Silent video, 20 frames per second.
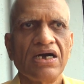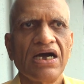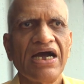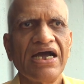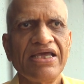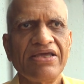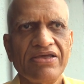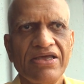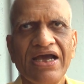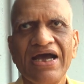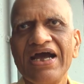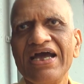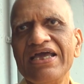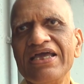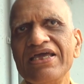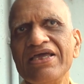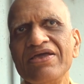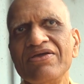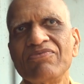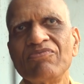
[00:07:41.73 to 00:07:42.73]

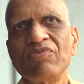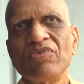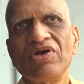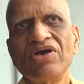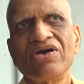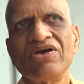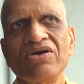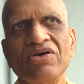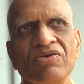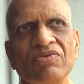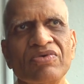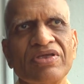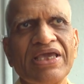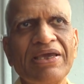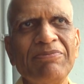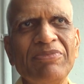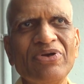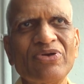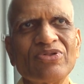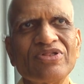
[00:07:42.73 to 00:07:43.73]
I
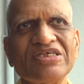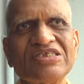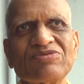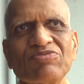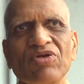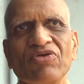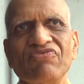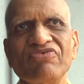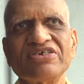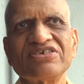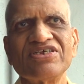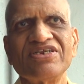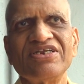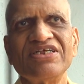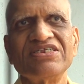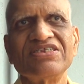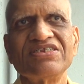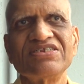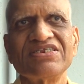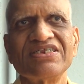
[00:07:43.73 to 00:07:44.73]
came into this profession
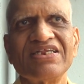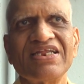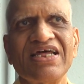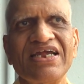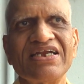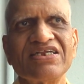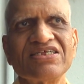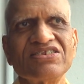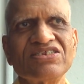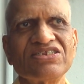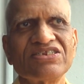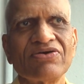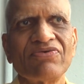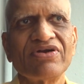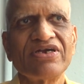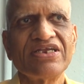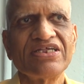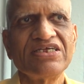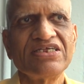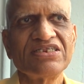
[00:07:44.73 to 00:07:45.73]
in
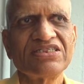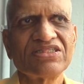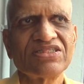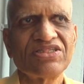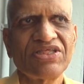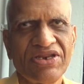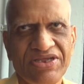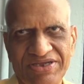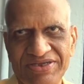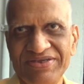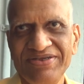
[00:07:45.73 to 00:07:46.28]
1973.